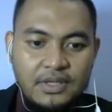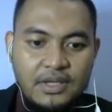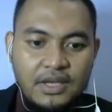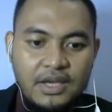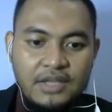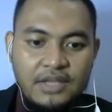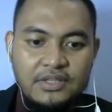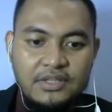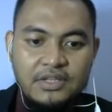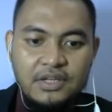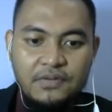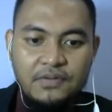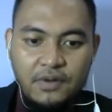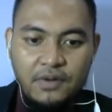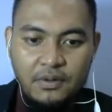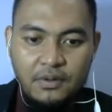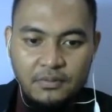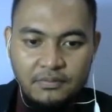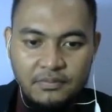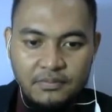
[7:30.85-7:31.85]
entering
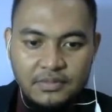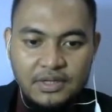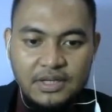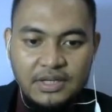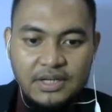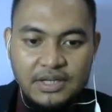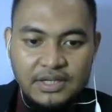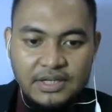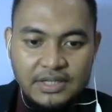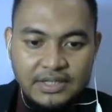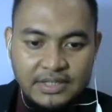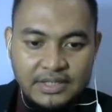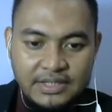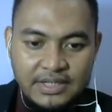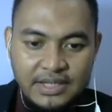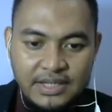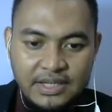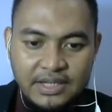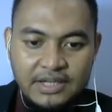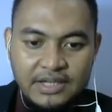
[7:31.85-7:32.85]
from
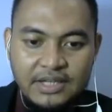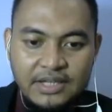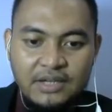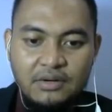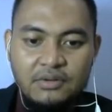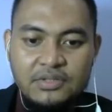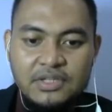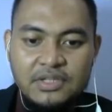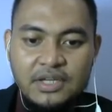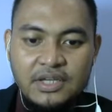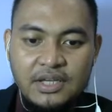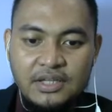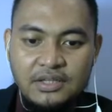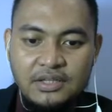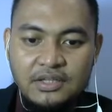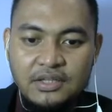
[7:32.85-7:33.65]
the Indian Ocean